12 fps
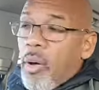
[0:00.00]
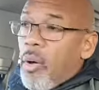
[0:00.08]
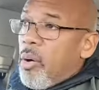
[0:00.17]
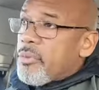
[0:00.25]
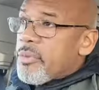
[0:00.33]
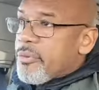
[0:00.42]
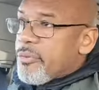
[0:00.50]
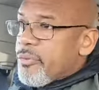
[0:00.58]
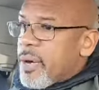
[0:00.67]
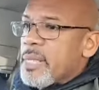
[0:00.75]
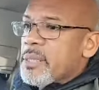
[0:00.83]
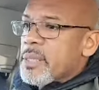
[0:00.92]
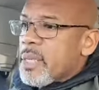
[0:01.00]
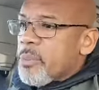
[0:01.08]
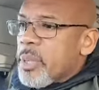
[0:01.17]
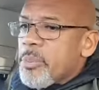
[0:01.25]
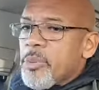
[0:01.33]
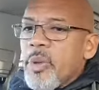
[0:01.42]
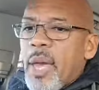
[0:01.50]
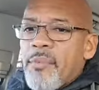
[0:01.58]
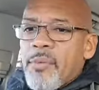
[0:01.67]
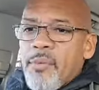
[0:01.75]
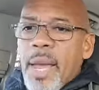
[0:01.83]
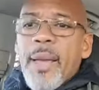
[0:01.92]
All the friends and the people you
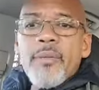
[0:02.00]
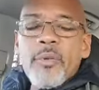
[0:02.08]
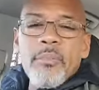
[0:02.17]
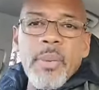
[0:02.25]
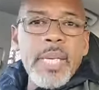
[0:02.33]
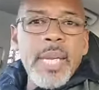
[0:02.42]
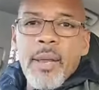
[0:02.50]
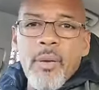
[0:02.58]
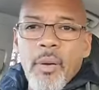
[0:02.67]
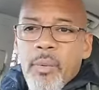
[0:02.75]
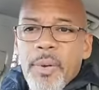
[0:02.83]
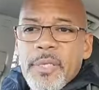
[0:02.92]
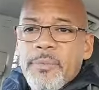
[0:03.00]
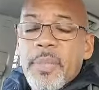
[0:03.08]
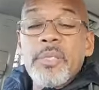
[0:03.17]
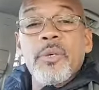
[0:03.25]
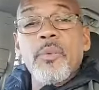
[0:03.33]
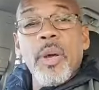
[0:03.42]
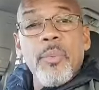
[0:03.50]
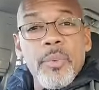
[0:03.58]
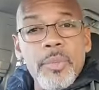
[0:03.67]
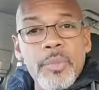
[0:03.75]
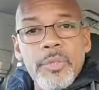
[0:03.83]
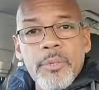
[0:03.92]
have around you may not always be. So what
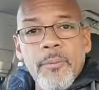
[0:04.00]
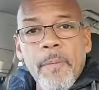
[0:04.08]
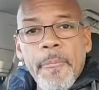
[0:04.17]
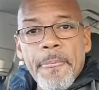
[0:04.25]
will you do?